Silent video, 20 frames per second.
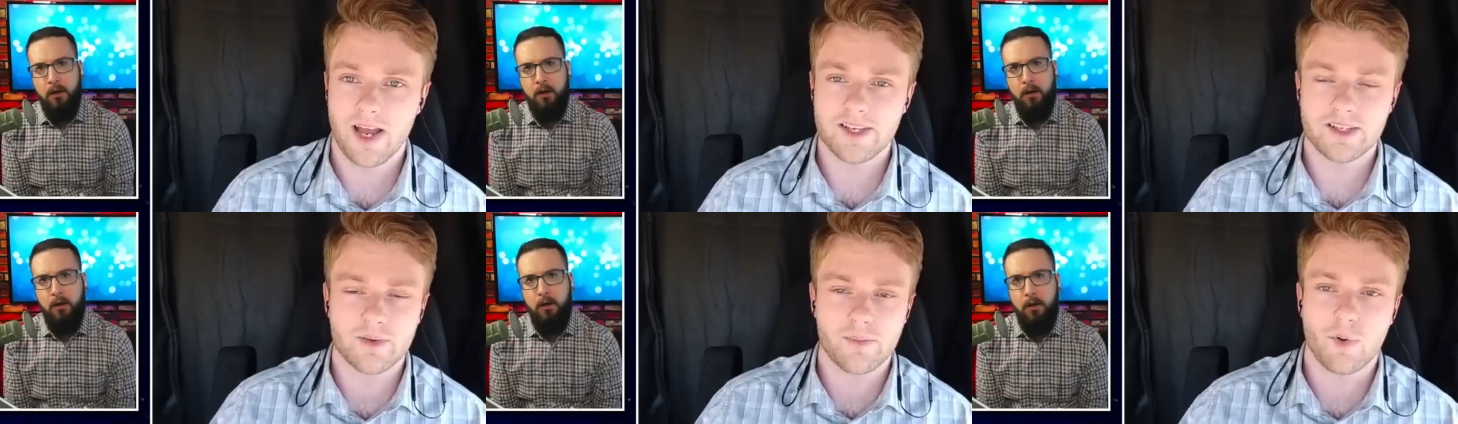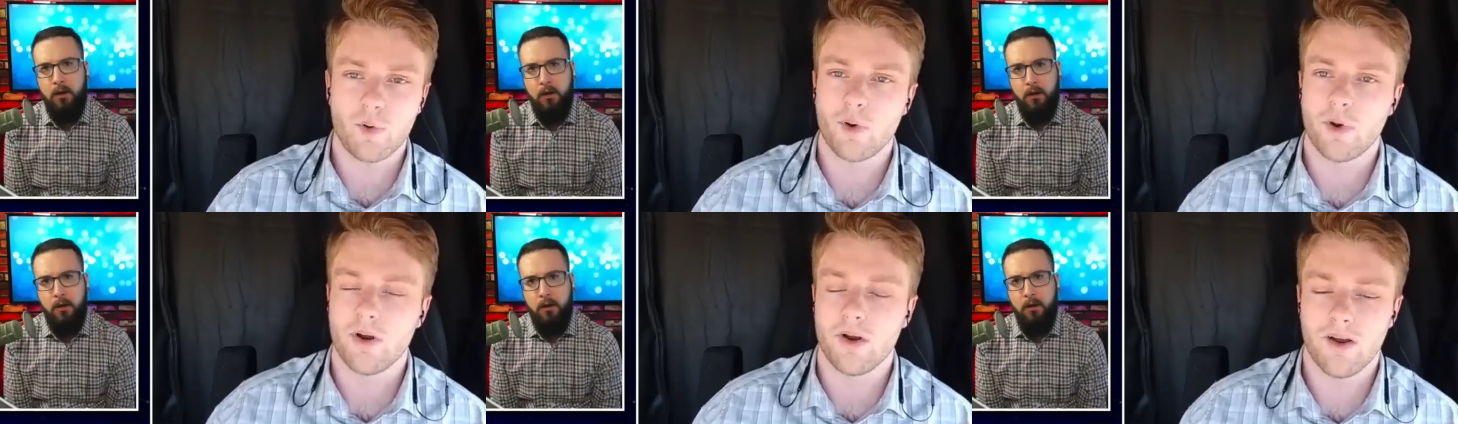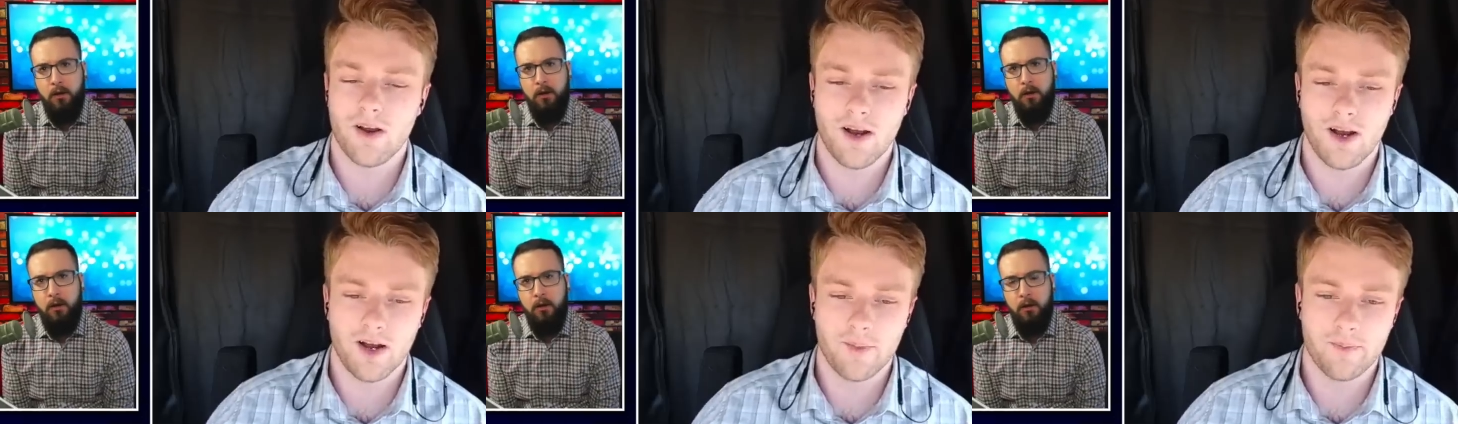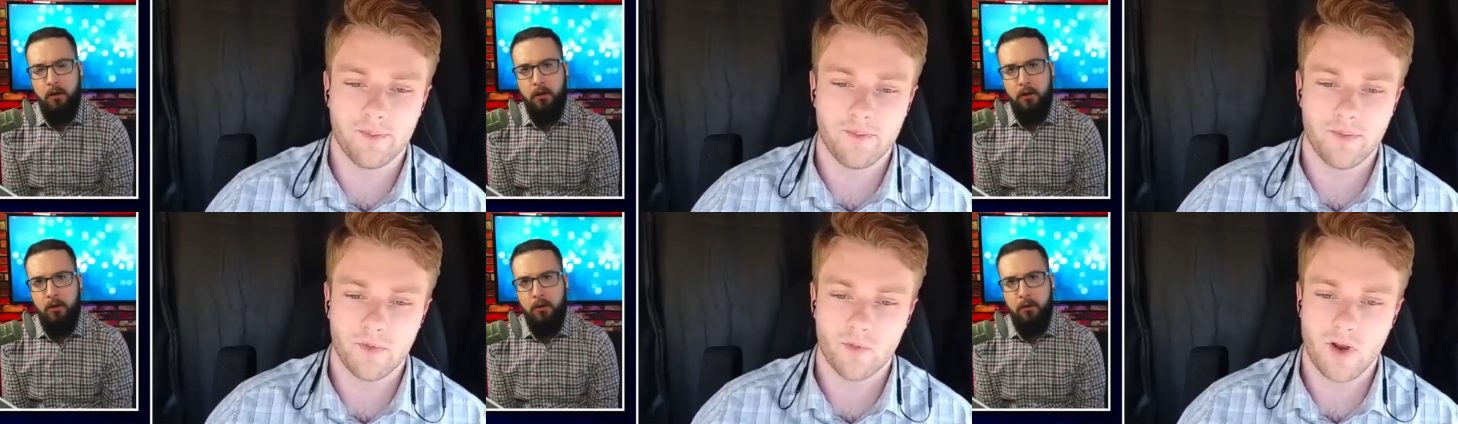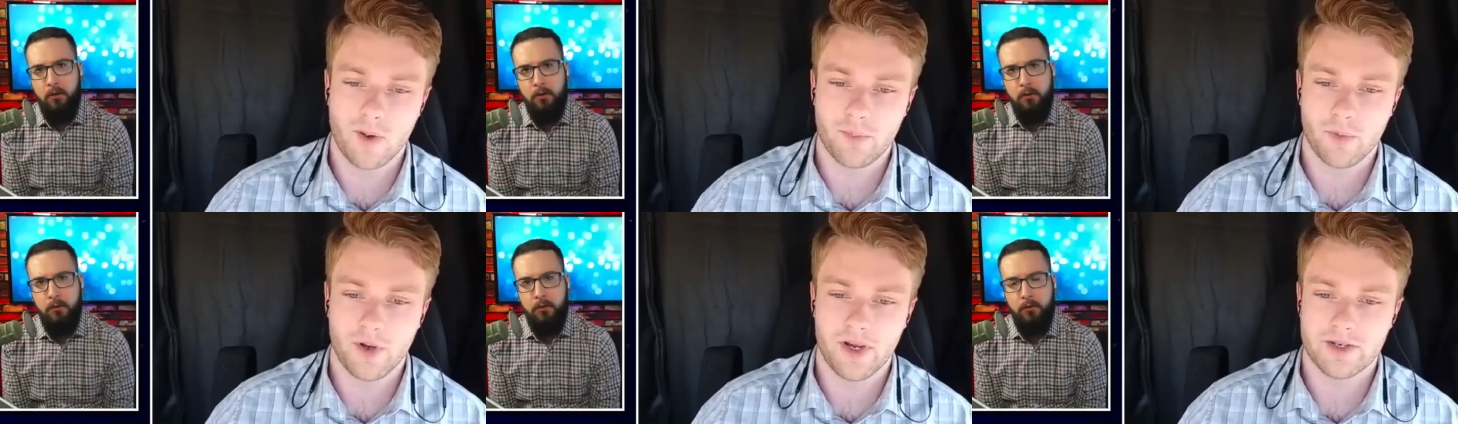Speaker 1: I support um
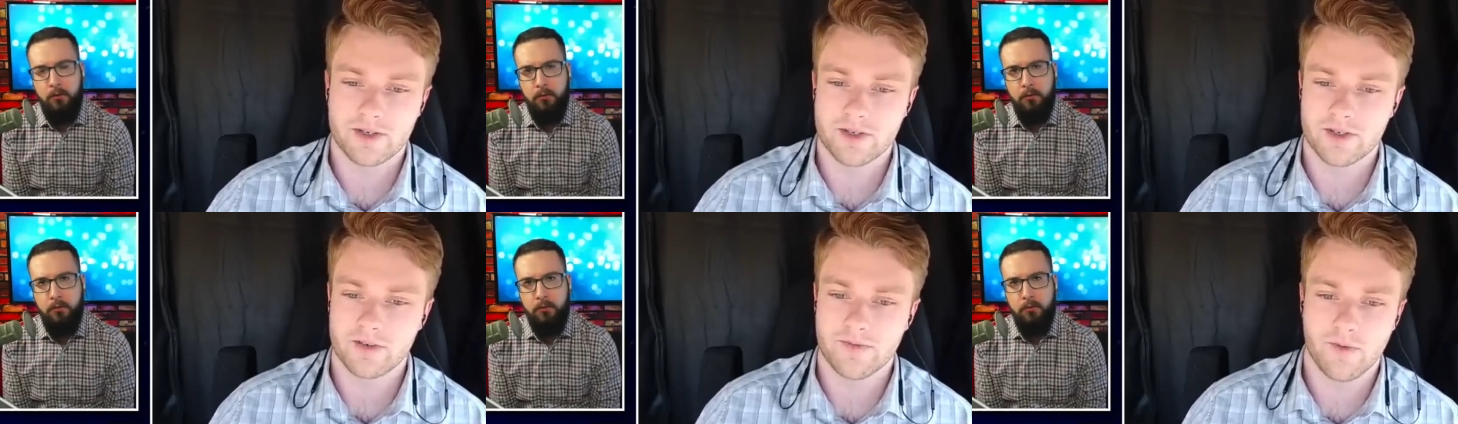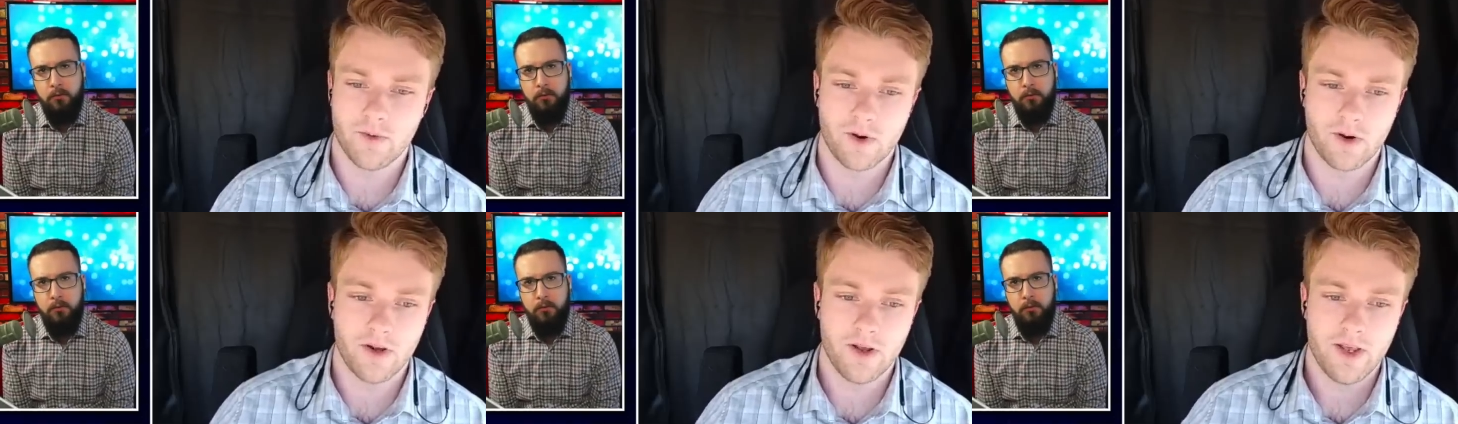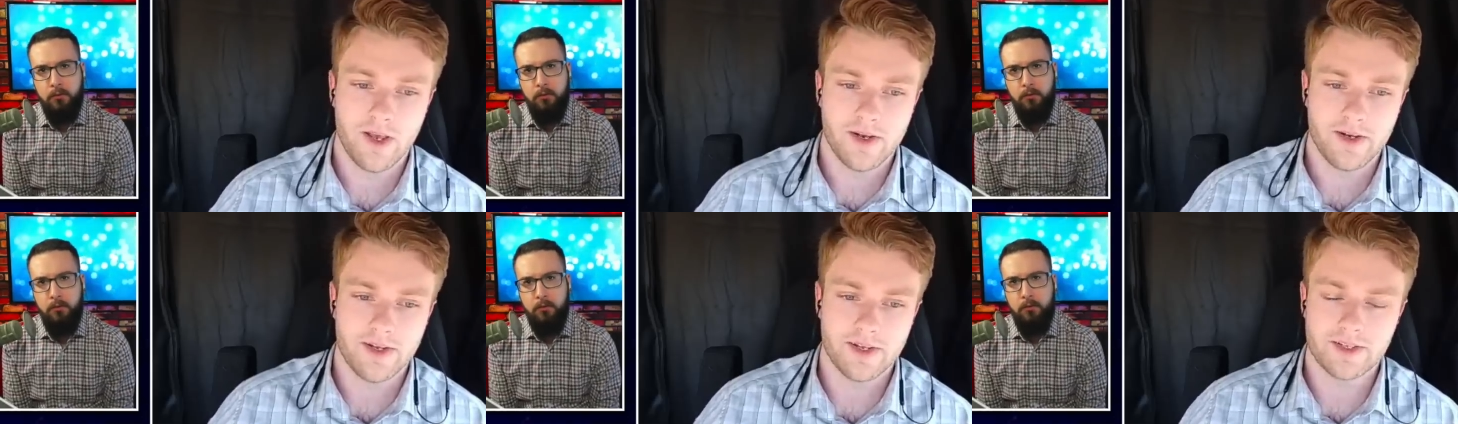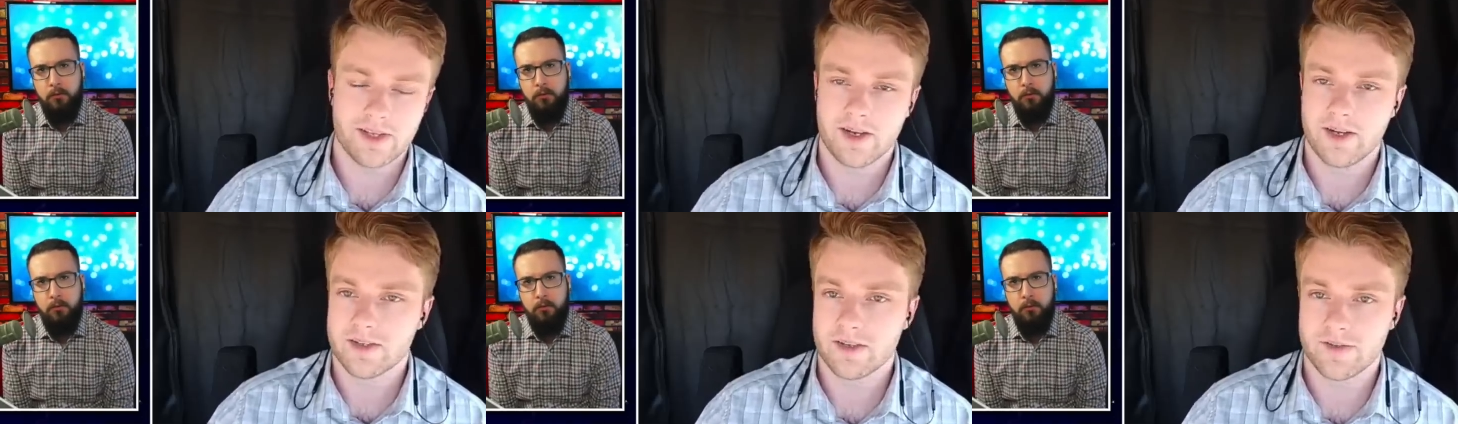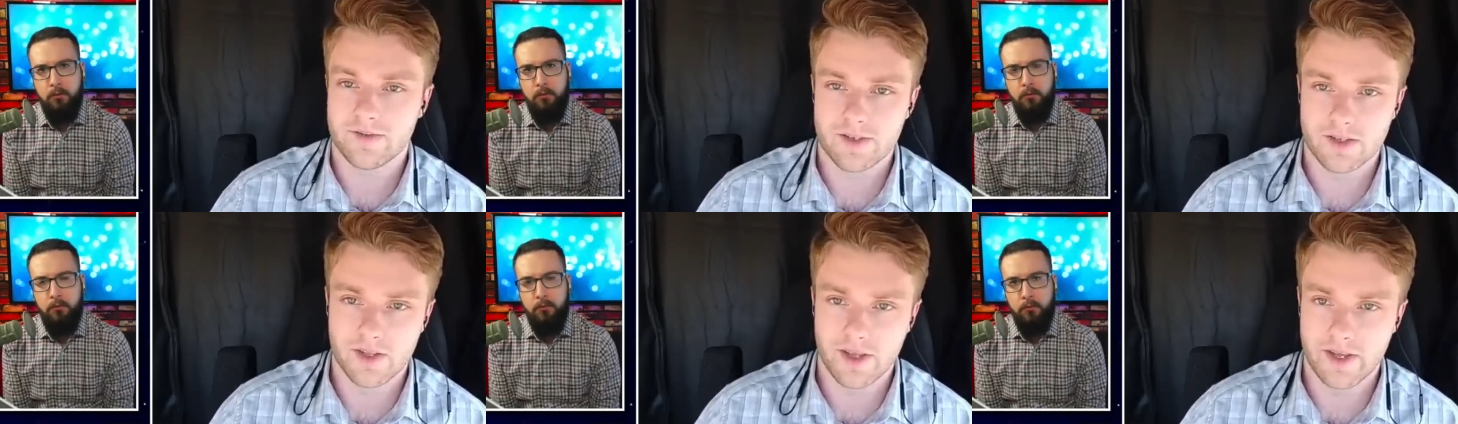reparations for
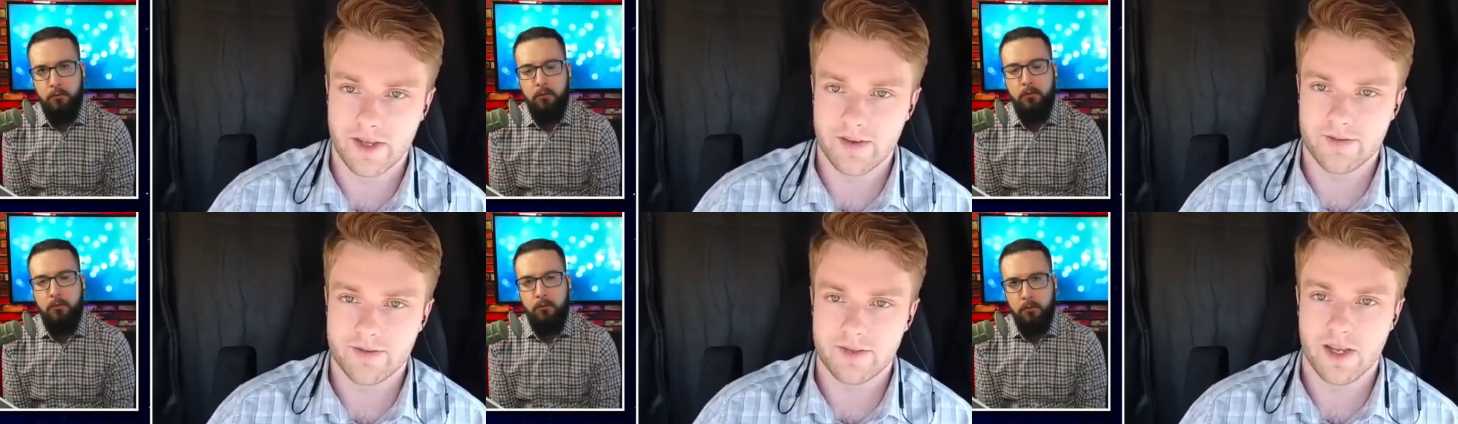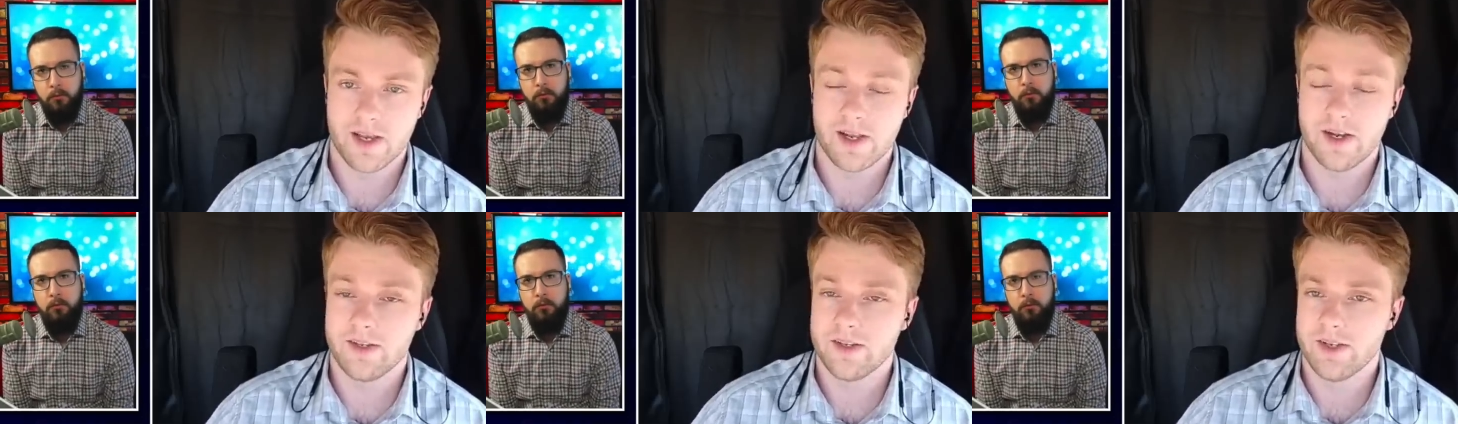descendants of slaves and